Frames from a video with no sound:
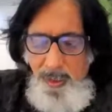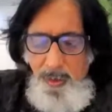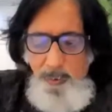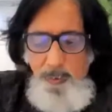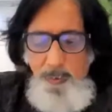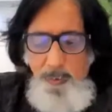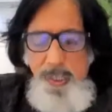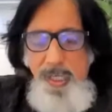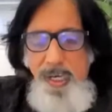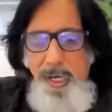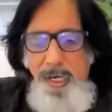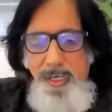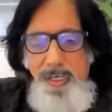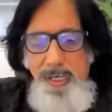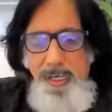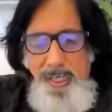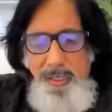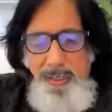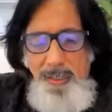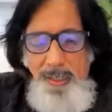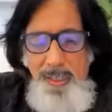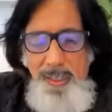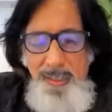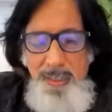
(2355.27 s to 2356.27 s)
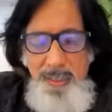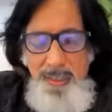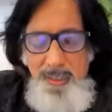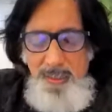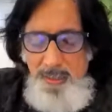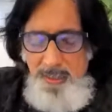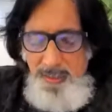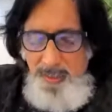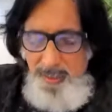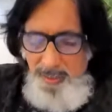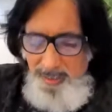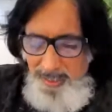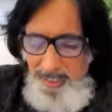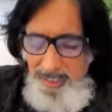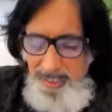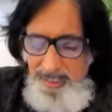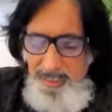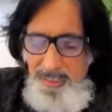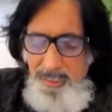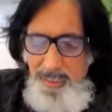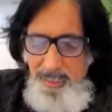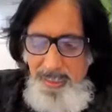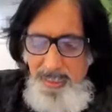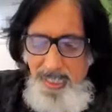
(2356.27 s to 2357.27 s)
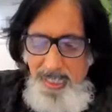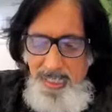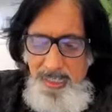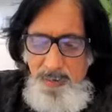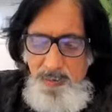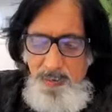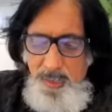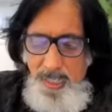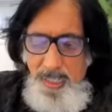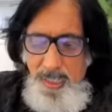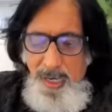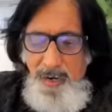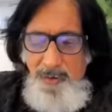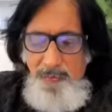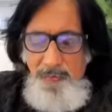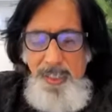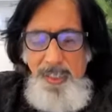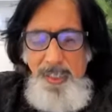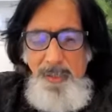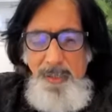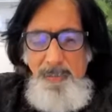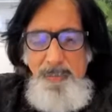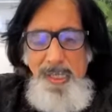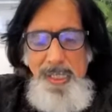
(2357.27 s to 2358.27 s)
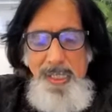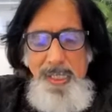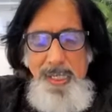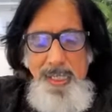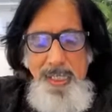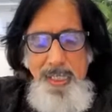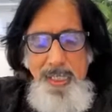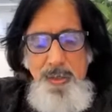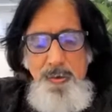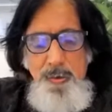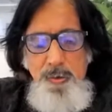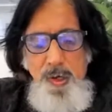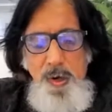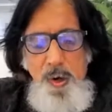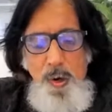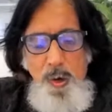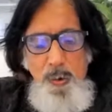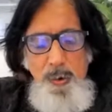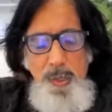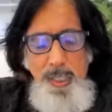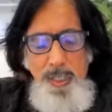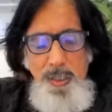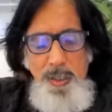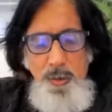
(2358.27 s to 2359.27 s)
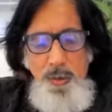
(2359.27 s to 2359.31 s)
we had done this exercise where after the building is over,